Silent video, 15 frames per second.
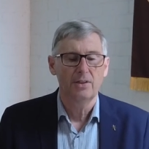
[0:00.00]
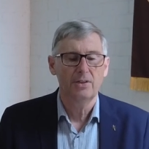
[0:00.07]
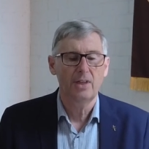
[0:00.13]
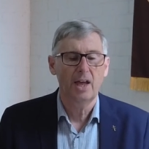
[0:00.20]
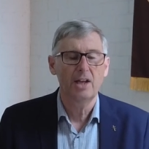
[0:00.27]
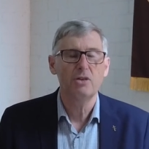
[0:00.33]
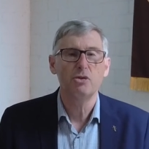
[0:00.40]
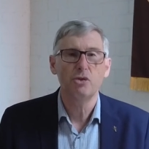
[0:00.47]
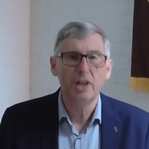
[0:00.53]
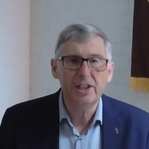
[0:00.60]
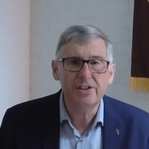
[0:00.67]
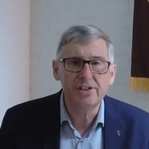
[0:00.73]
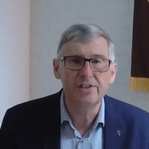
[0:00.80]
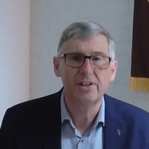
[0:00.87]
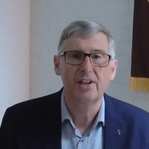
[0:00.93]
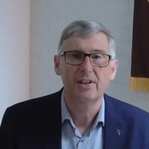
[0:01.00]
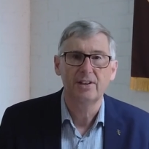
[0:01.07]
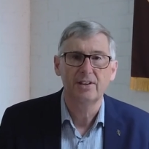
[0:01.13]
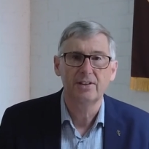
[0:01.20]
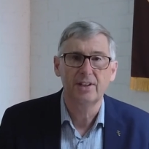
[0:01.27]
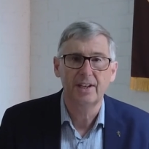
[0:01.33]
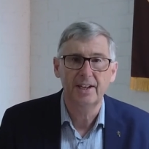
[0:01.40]
They risk
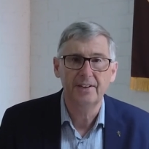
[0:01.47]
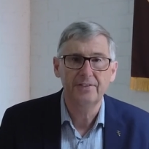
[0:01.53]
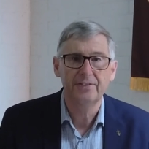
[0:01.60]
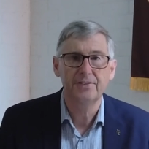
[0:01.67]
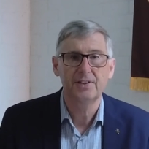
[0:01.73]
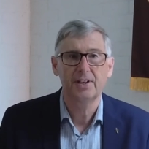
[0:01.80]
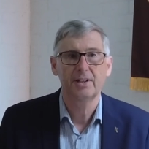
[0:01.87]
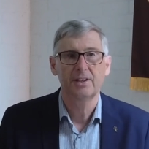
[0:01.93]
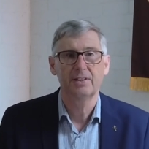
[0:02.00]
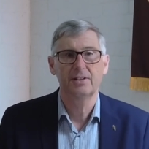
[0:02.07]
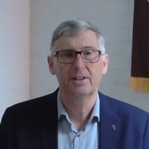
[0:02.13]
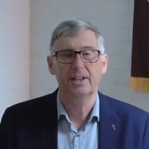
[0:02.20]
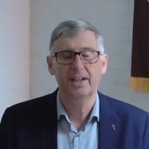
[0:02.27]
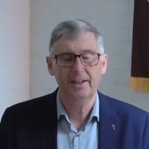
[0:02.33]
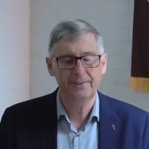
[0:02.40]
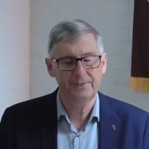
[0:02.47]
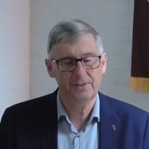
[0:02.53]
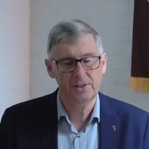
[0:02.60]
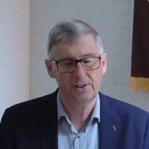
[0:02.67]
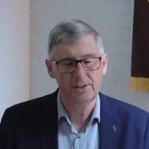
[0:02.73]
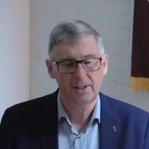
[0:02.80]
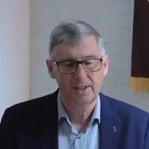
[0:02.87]
the gift, the
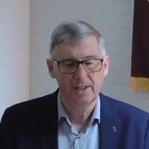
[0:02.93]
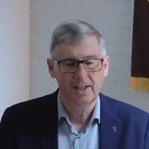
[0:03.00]
gifts,